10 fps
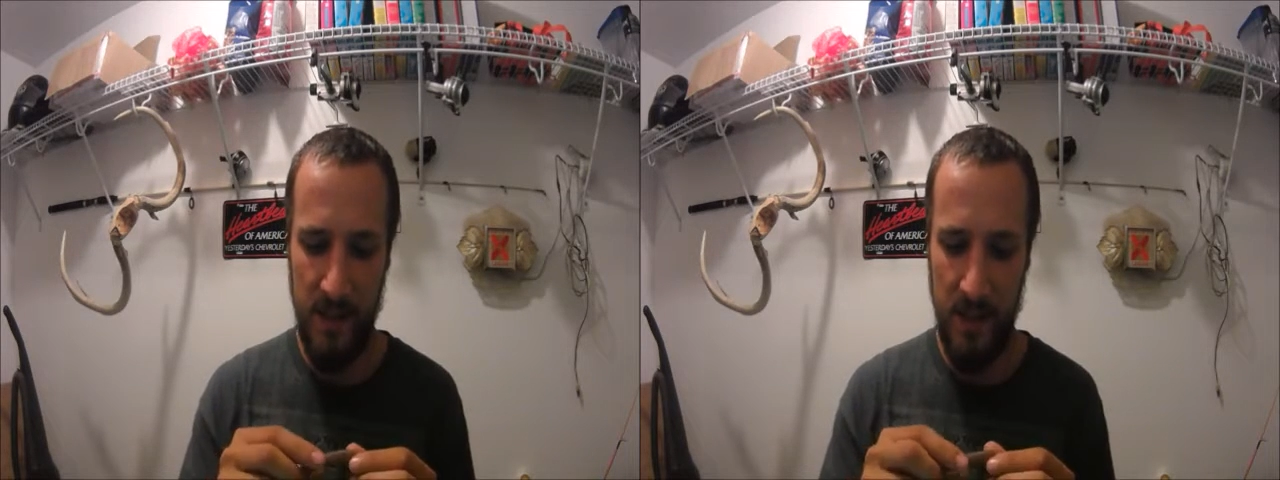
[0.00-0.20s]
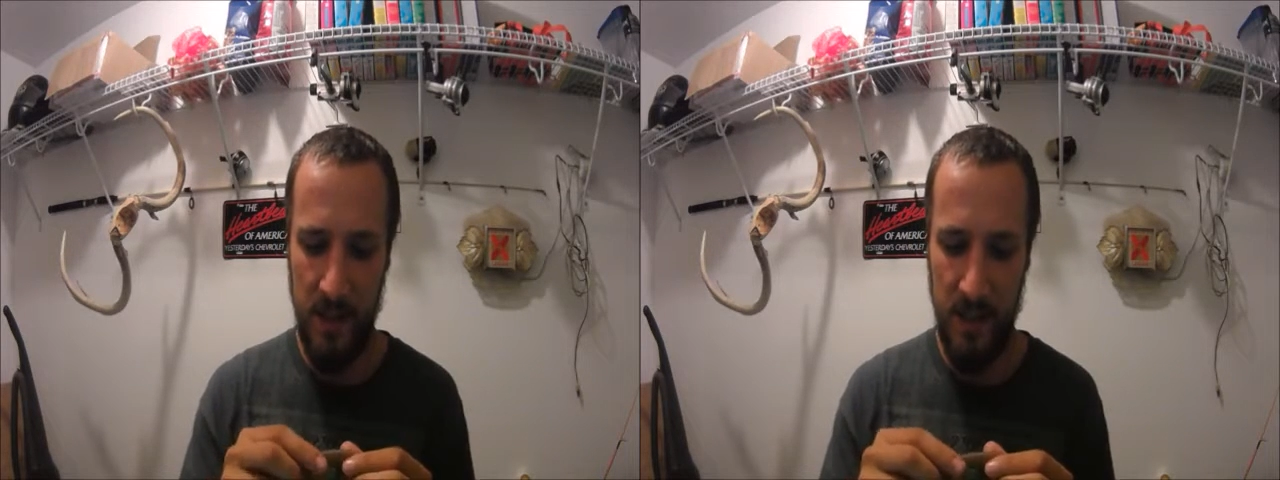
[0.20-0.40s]

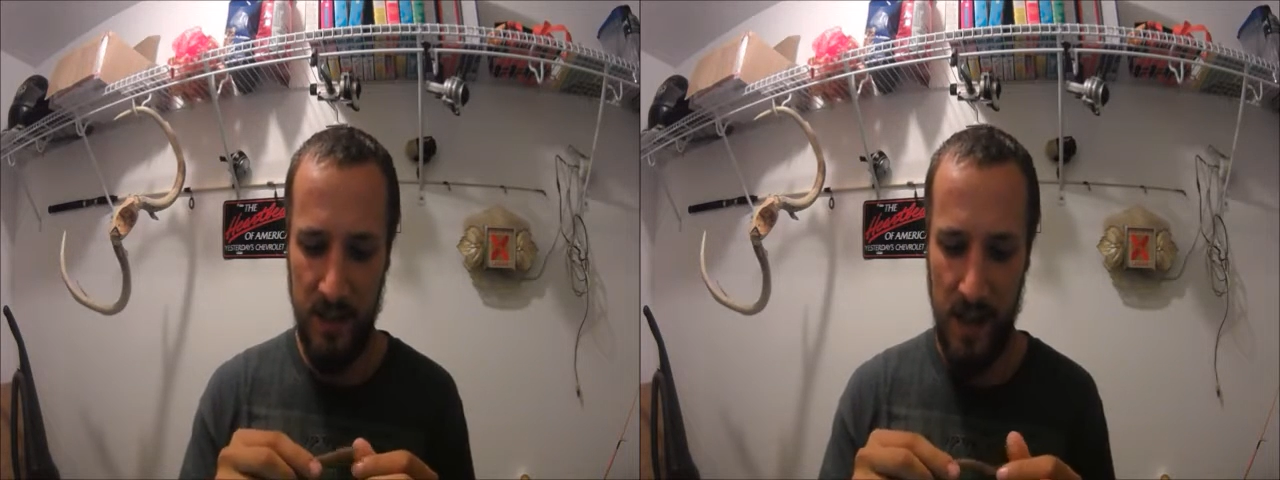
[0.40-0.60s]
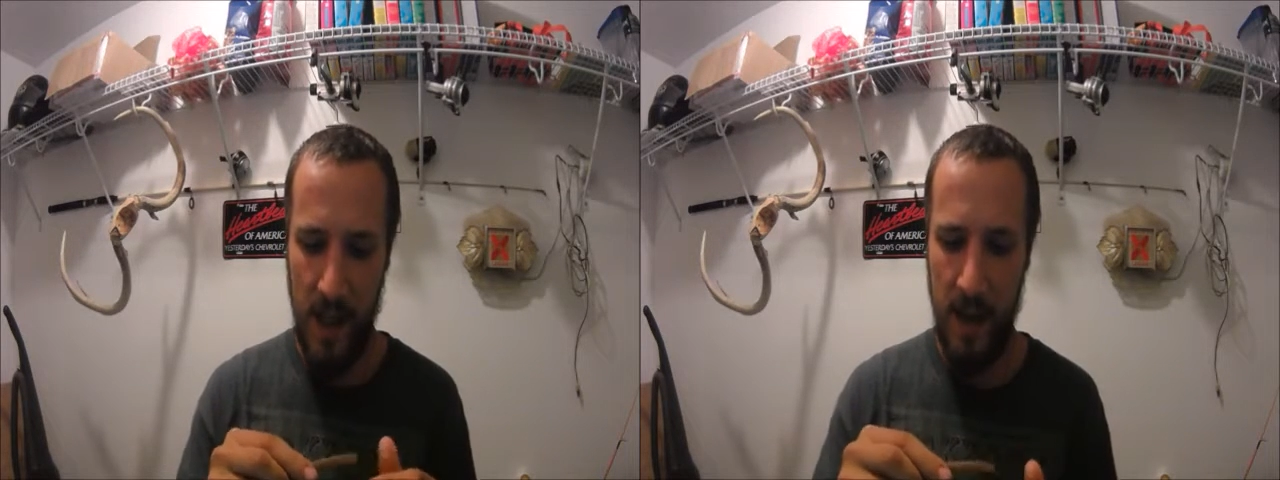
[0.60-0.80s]
this
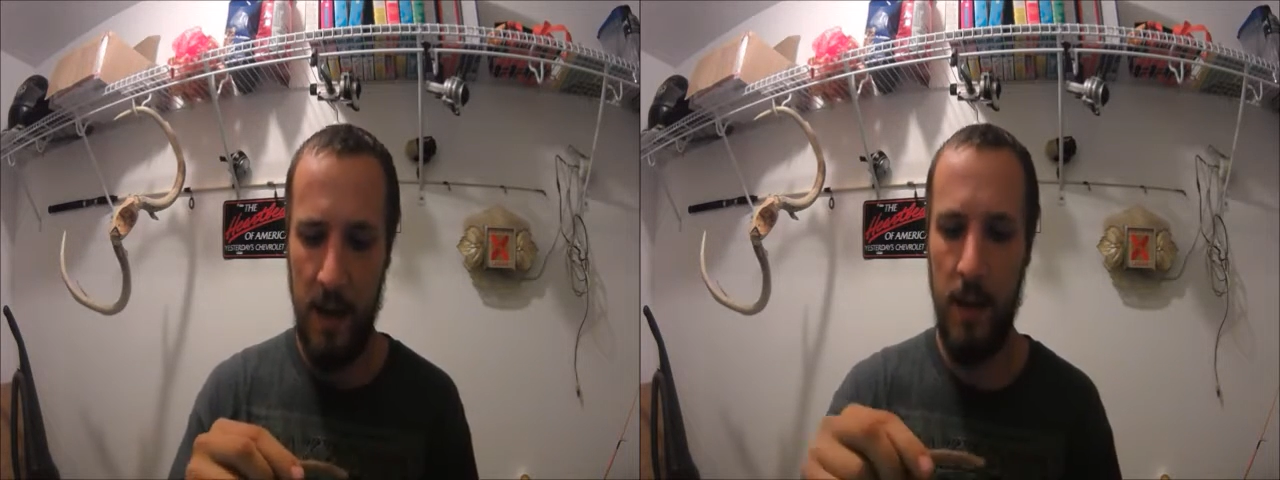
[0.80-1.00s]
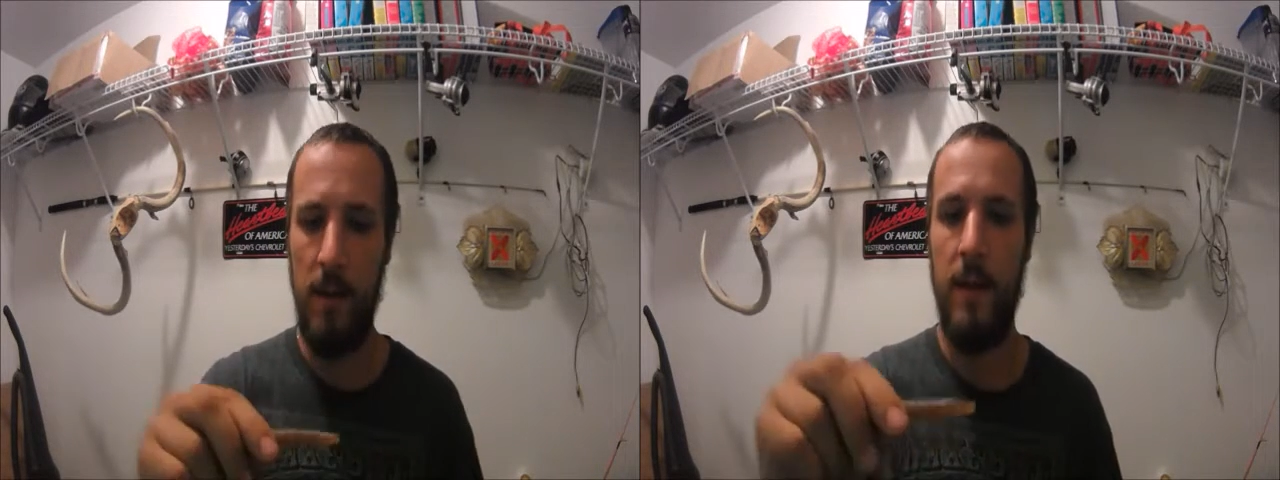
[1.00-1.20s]
aside
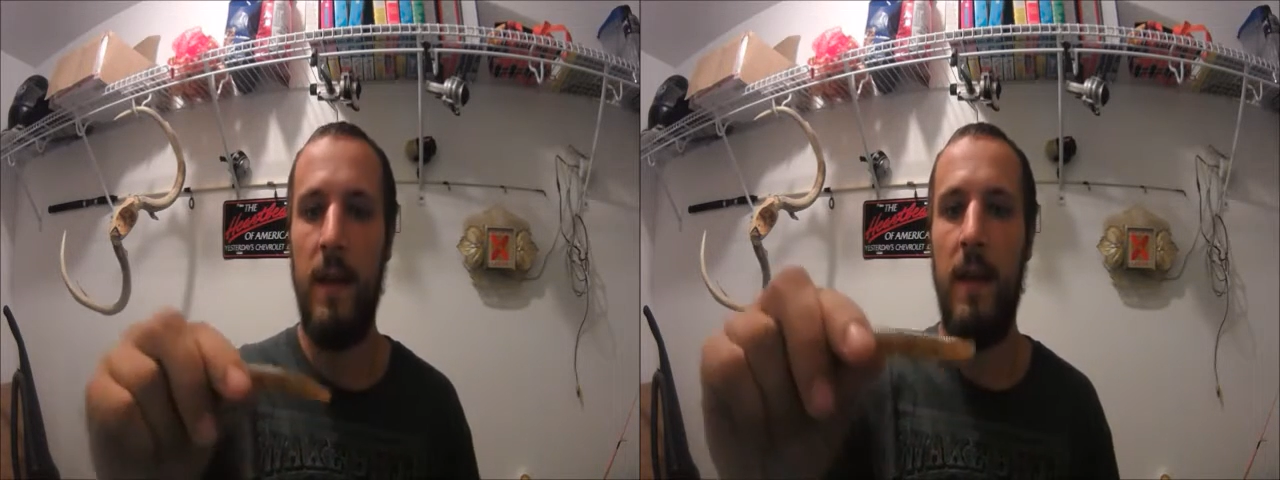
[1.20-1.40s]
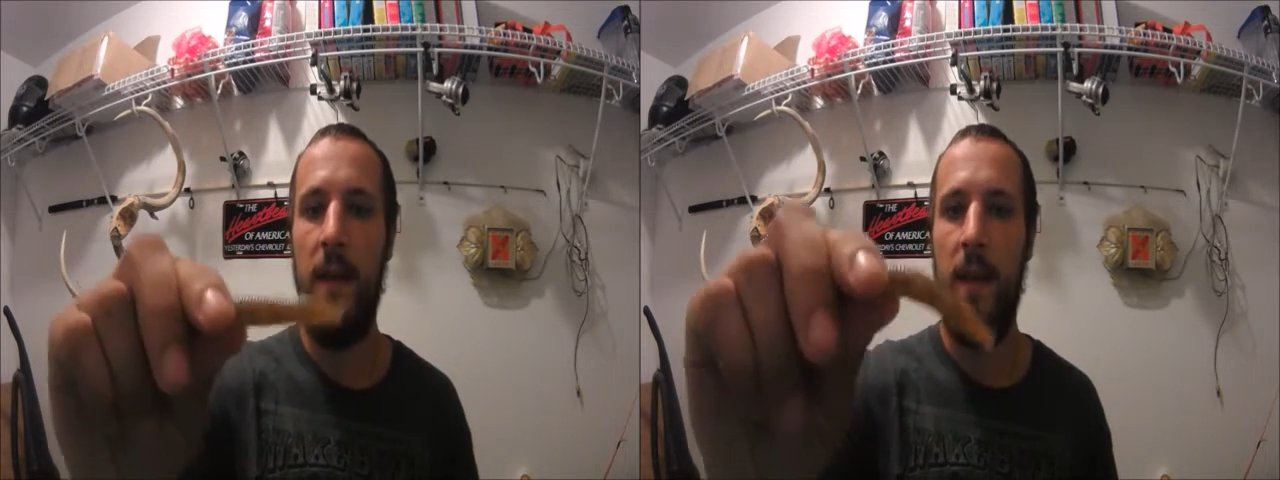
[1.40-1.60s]

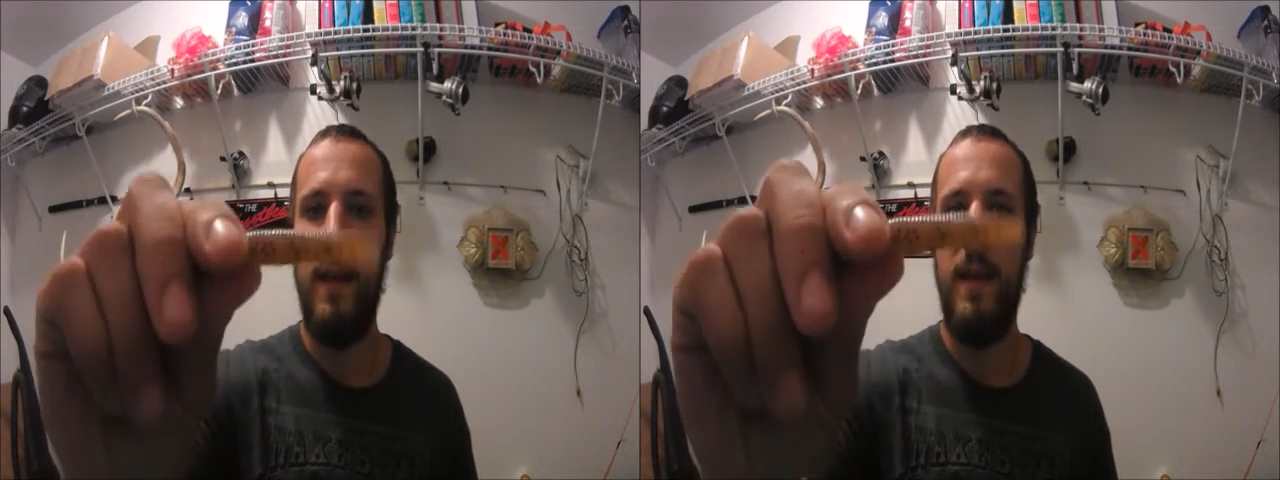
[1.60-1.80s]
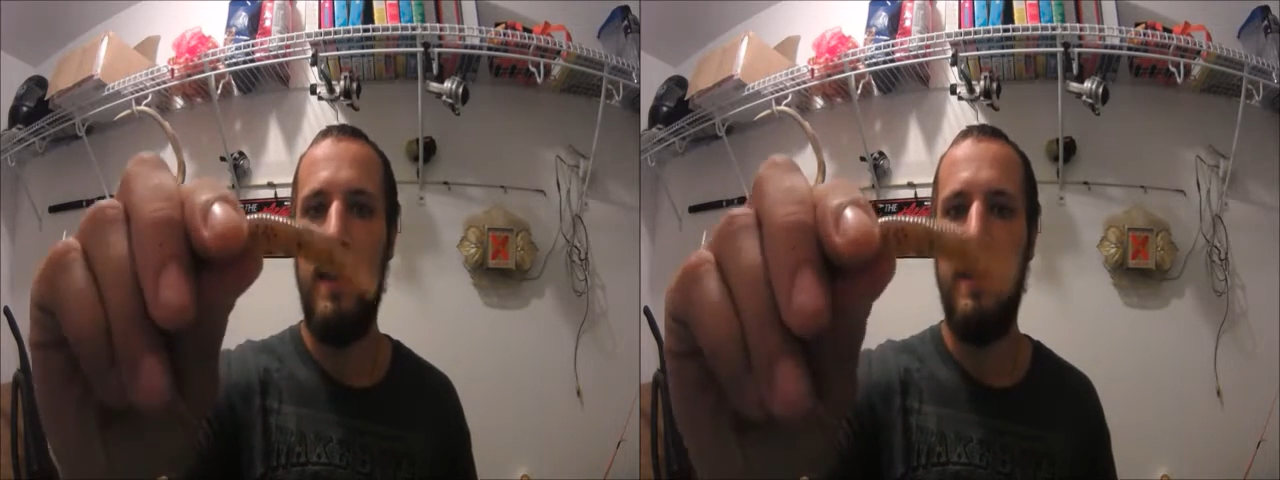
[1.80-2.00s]

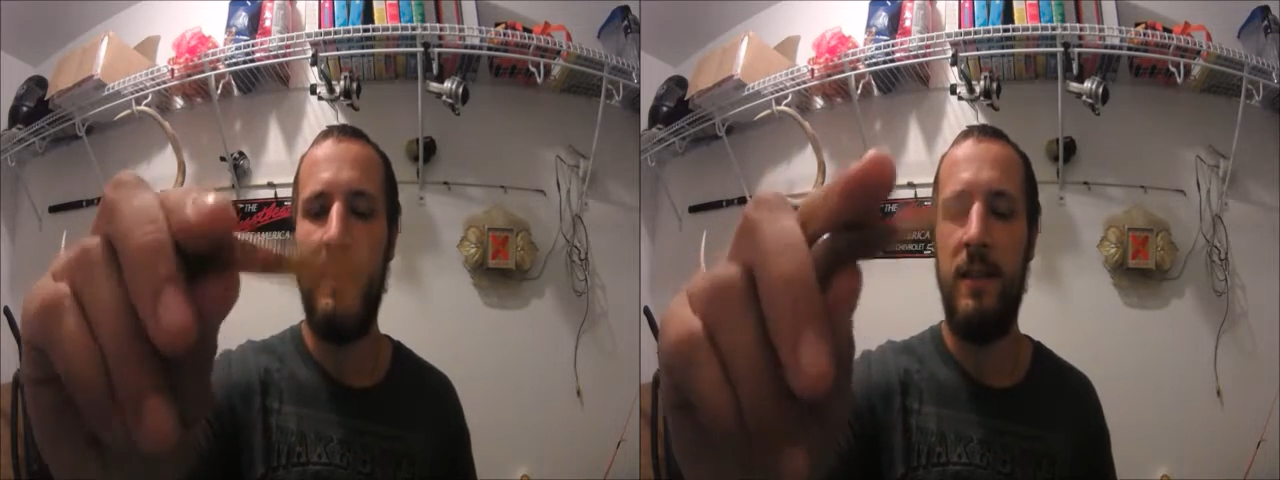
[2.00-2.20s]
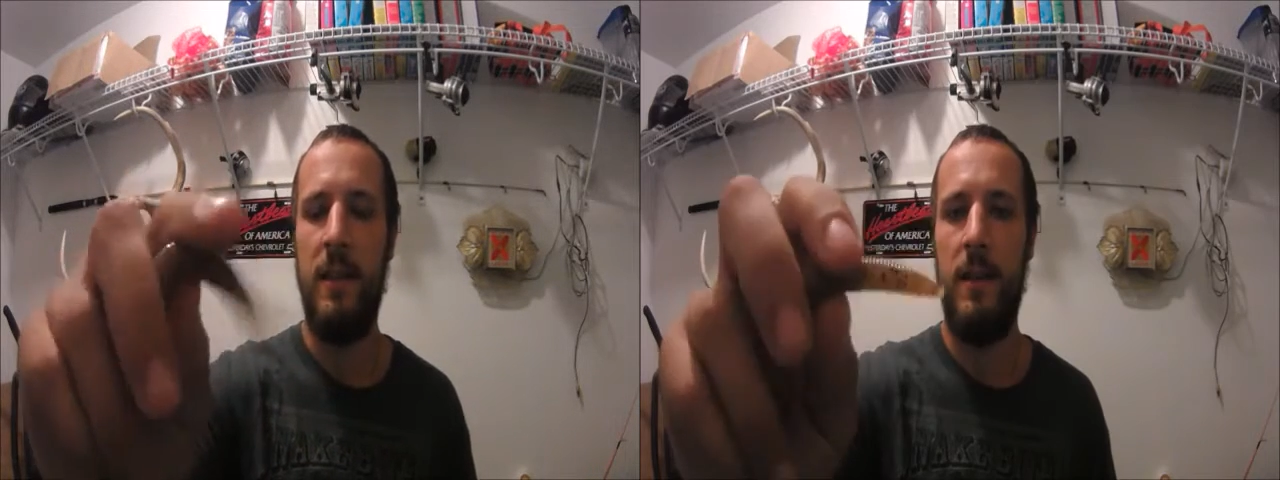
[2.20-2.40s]
is,